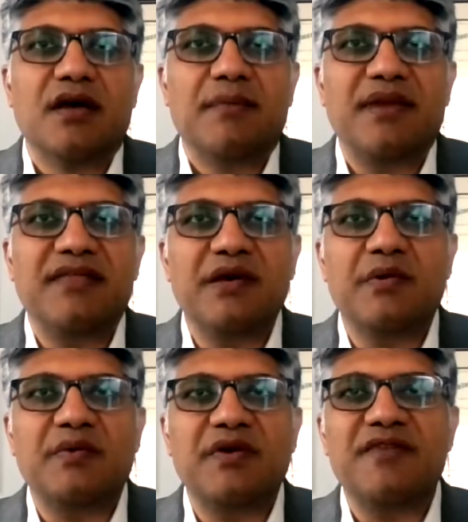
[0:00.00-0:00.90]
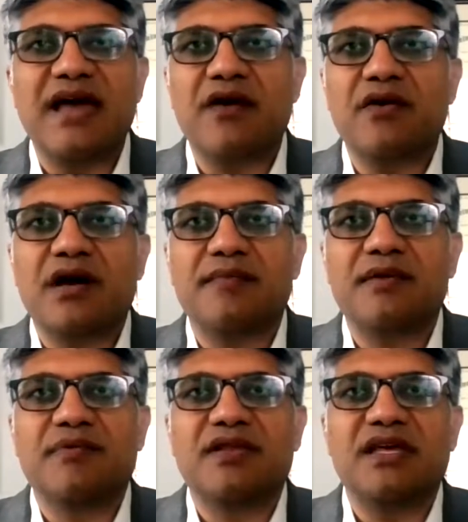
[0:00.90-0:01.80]
But I think what we've now come
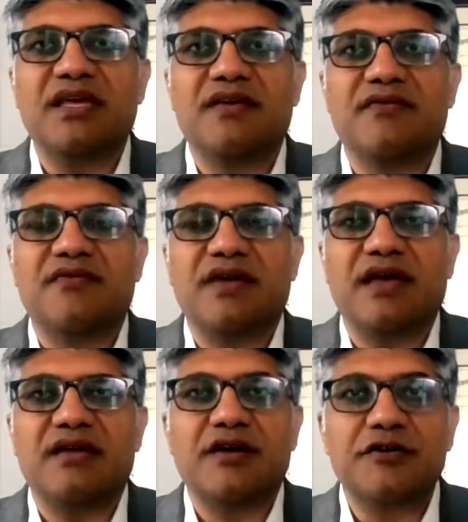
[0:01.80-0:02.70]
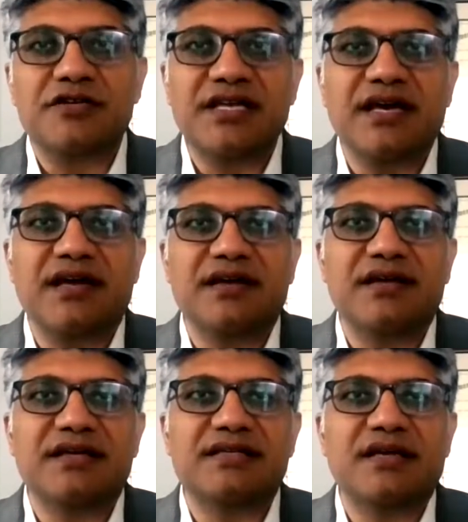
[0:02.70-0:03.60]
to believe and
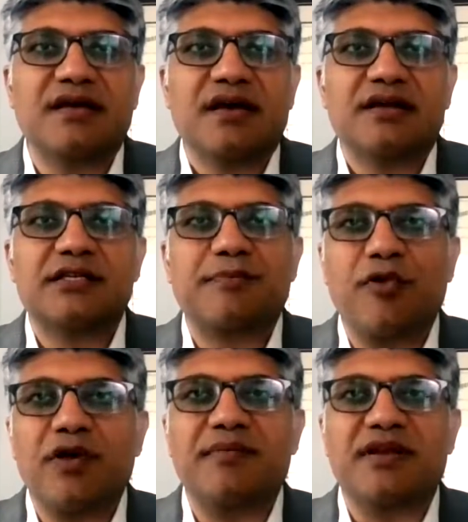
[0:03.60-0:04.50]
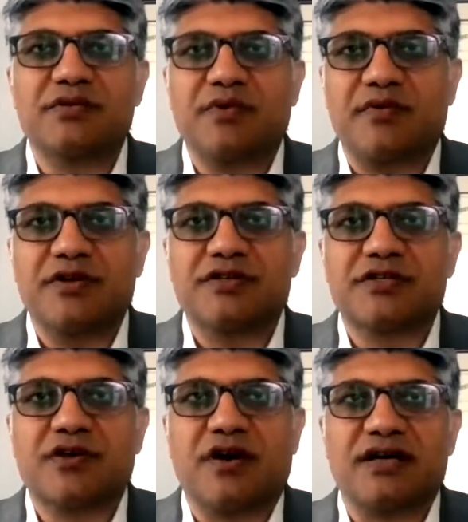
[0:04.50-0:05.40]
understand is that deployment is what
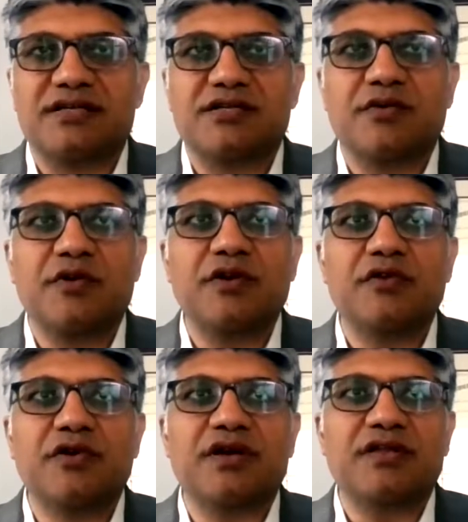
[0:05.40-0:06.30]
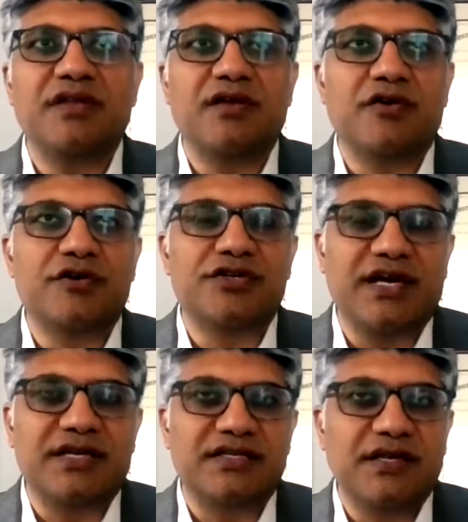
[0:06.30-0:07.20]
reduces costs. And so when you look at the
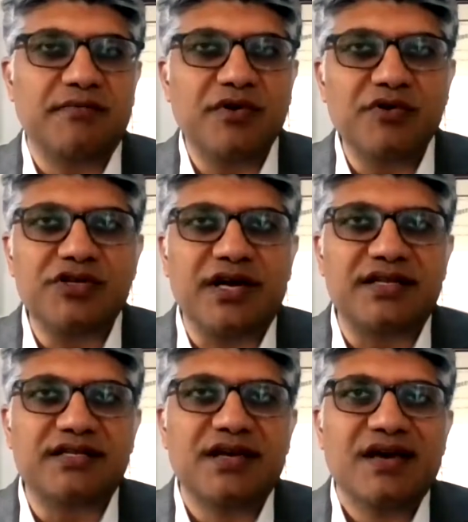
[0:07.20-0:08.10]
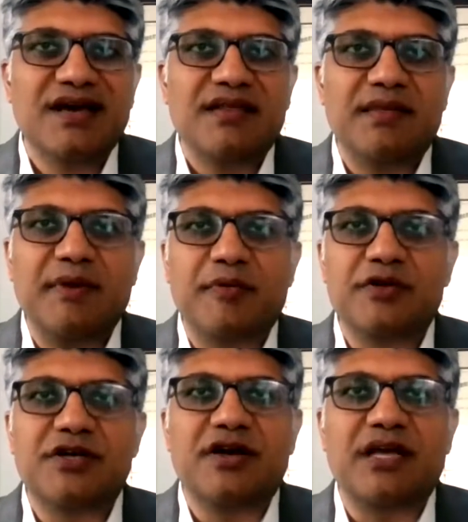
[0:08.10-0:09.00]
earthshots and moonshots that people
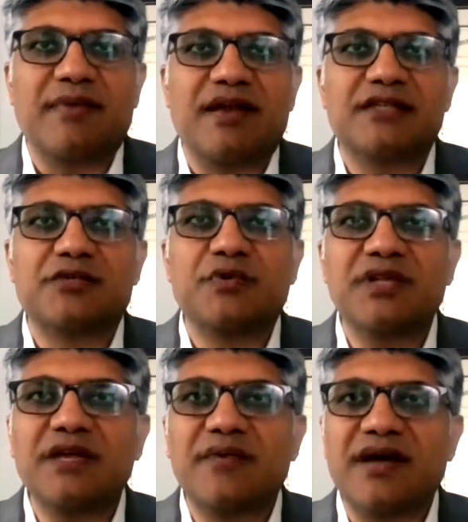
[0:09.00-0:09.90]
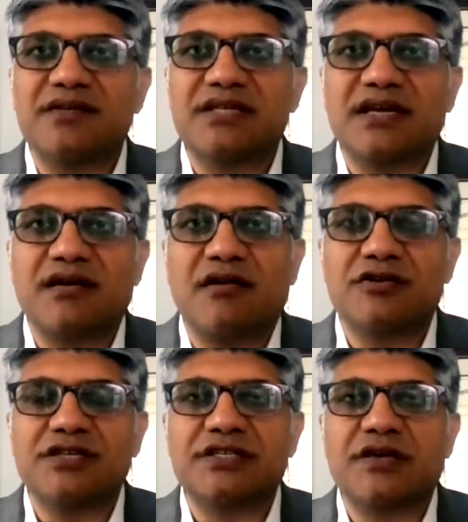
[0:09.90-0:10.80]
are talking about, it's really around
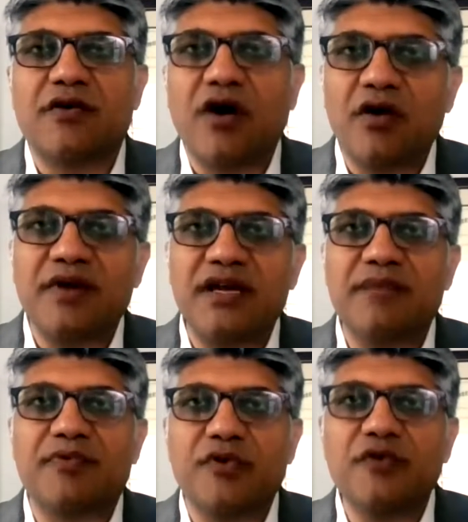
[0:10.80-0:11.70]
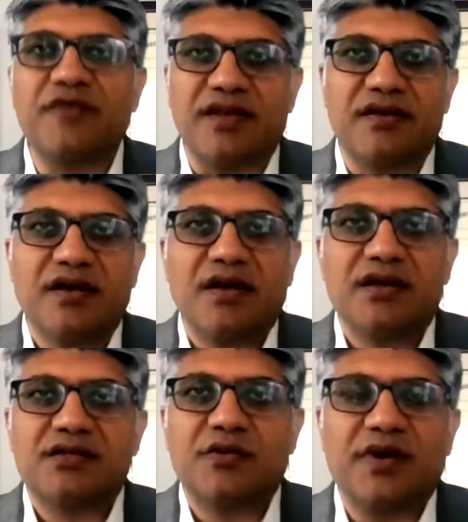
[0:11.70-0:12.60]
technologies that are already proven.
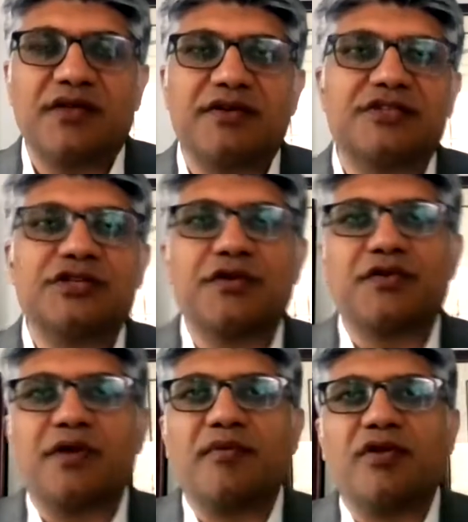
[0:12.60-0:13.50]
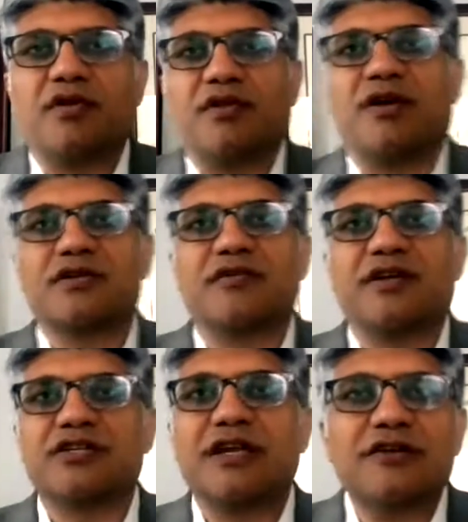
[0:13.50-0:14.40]
So whether it's geothermal or long
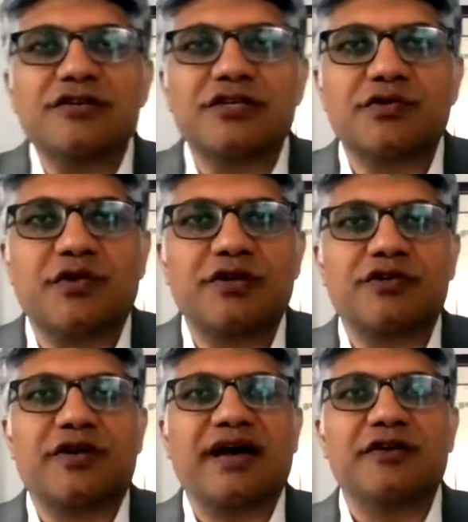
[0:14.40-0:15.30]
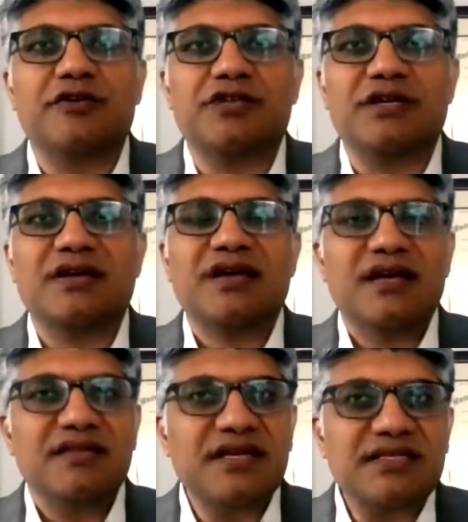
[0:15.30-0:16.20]
duration energy storage or hydrogen,
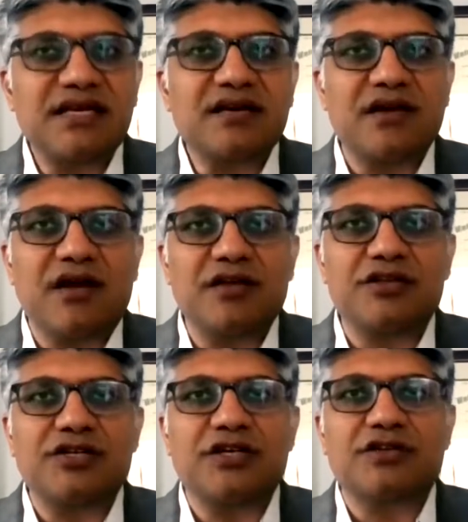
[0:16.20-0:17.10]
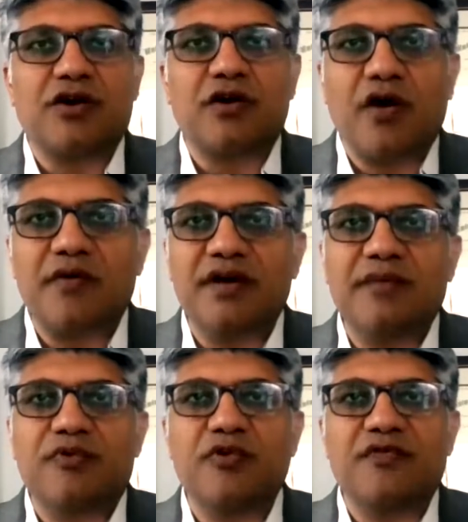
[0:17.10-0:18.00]
these technologies are
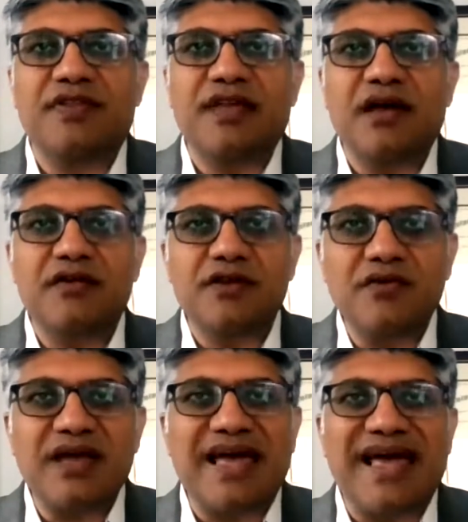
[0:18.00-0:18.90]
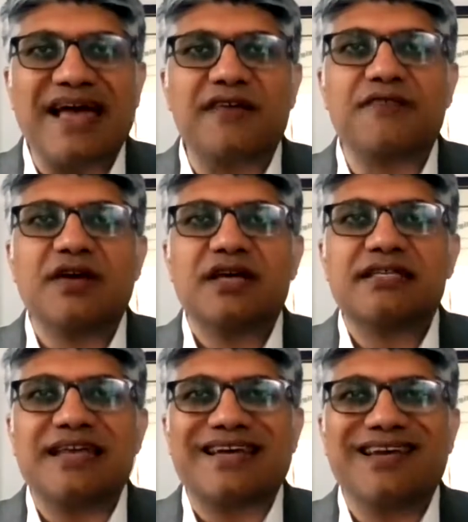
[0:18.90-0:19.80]
already proven. They don't have
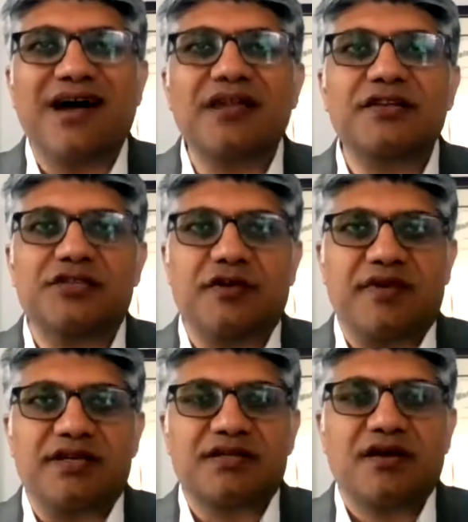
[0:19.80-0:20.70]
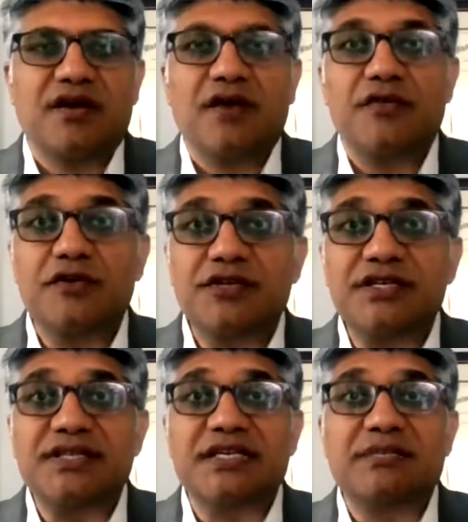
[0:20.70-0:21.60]
technology risk. They're
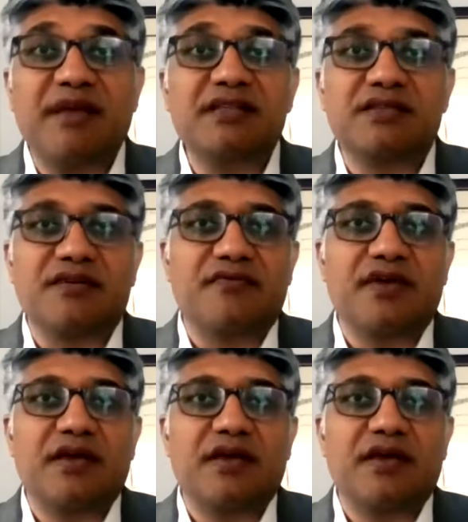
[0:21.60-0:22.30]
just expensive.